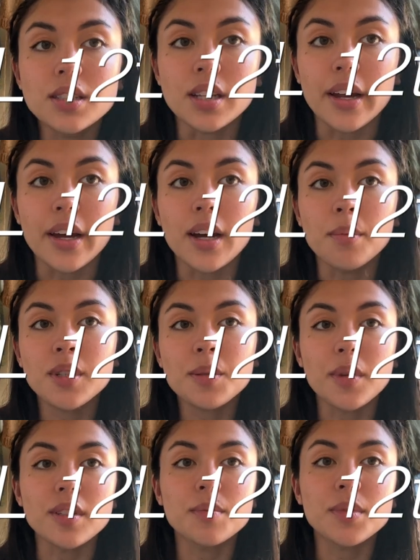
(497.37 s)
Today I'm gonna
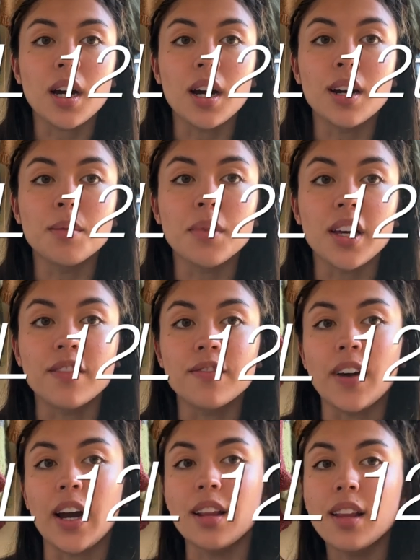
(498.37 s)
spend some time like
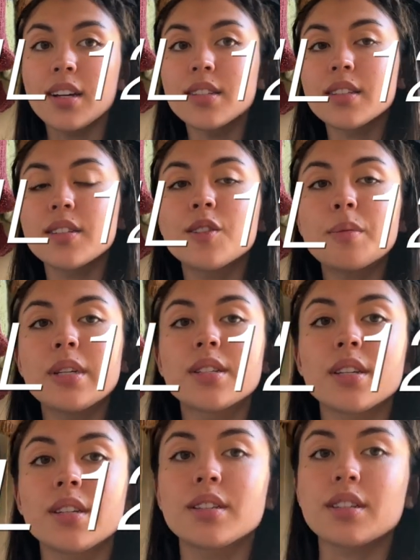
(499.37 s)
finalizing these
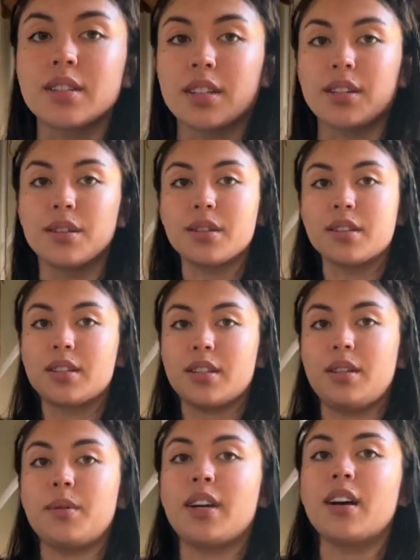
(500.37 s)
pieces because as you can
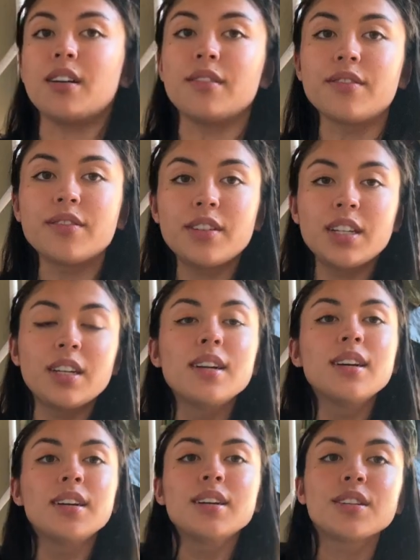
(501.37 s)
see we have
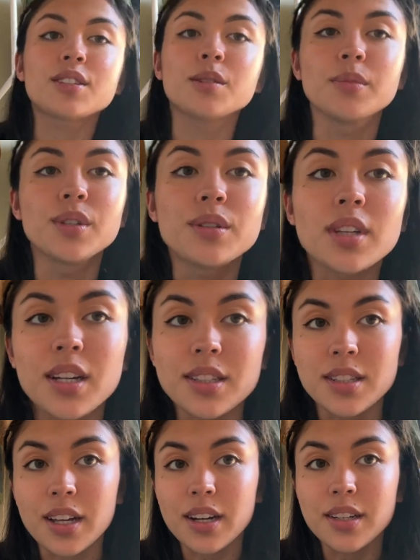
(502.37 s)
some loose
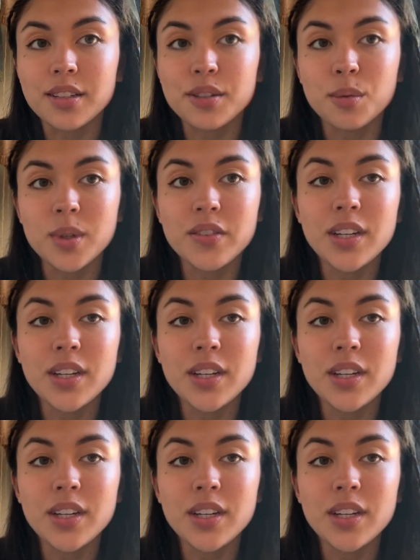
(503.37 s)
ends that I need to weave